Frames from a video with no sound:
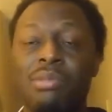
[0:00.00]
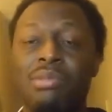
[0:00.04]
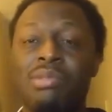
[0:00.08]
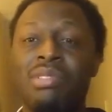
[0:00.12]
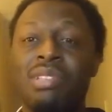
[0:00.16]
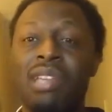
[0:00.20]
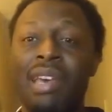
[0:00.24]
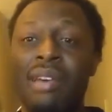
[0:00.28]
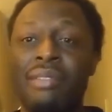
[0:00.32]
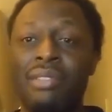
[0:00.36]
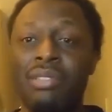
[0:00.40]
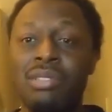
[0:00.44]
You
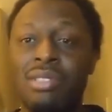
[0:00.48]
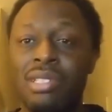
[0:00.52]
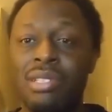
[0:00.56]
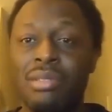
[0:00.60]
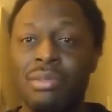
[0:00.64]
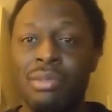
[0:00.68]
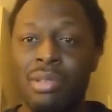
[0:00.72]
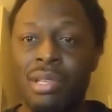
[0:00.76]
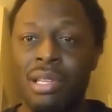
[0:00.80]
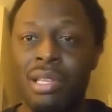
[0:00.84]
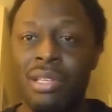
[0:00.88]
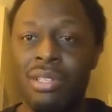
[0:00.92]
never
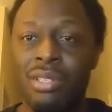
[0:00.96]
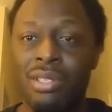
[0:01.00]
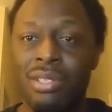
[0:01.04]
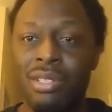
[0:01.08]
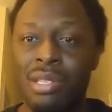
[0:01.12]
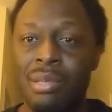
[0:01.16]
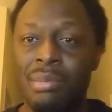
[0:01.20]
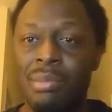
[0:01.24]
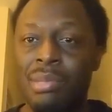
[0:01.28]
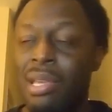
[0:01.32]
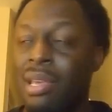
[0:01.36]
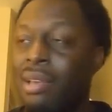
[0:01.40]
see
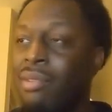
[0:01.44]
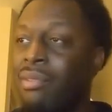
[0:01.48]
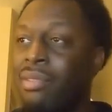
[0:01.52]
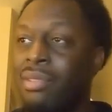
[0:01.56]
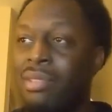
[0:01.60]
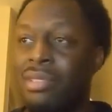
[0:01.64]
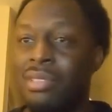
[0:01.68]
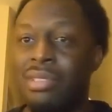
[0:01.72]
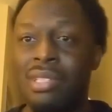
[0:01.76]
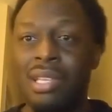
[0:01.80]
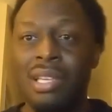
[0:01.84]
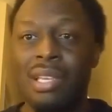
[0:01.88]
relationships
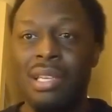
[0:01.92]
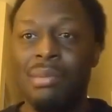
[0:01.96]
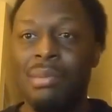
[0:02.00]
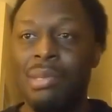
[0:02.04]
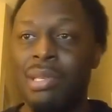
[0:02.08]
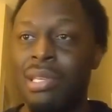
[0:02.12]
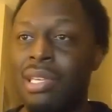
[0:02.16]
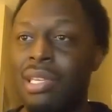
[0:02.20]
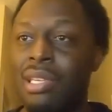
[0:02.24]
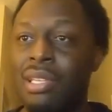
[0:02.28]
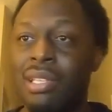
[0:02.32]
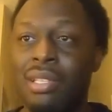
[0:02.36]
ever the same
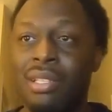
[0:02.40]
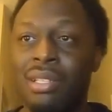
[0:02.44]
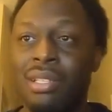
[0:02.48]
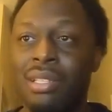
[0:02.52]
again.